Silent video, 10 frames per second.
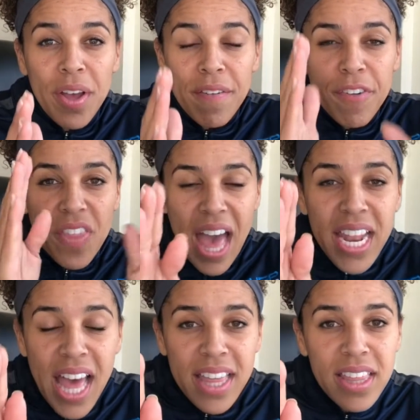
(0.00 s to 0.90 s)
For that
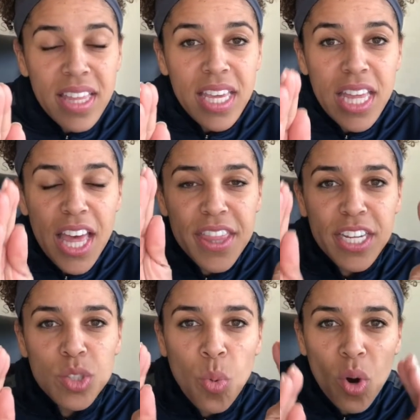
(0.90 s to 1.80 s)
athlete
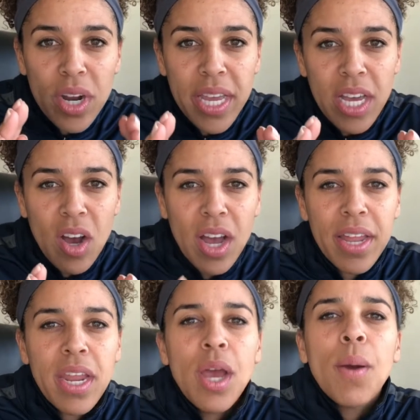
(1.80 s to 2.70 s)
that's working on